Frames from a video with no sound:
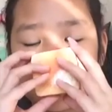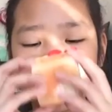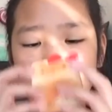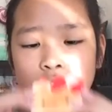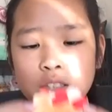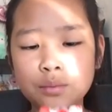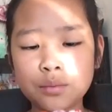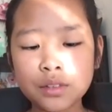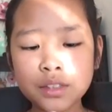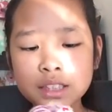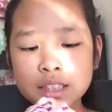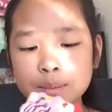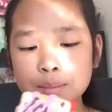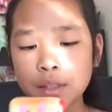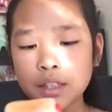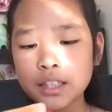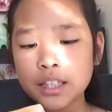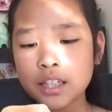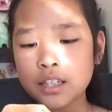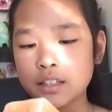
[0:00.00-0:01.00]
Doesn't really
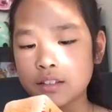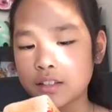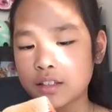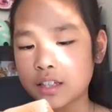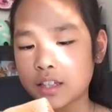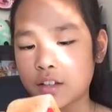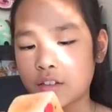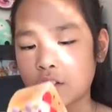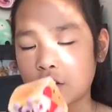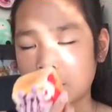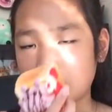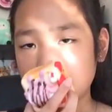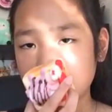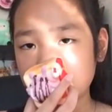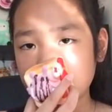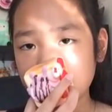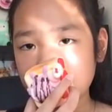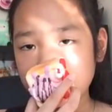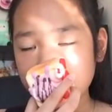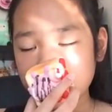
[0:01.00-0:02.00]
smell like anything either.
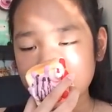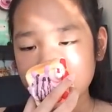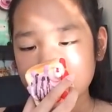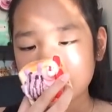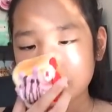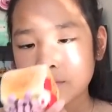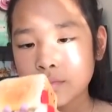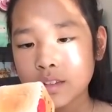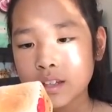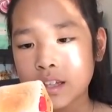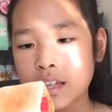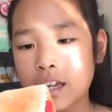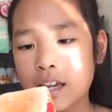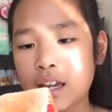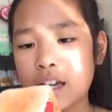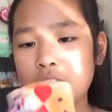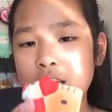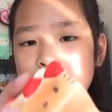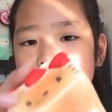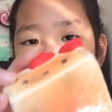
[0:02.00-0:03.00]

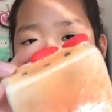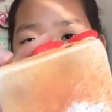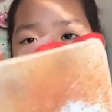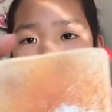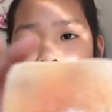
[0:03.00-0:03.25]
And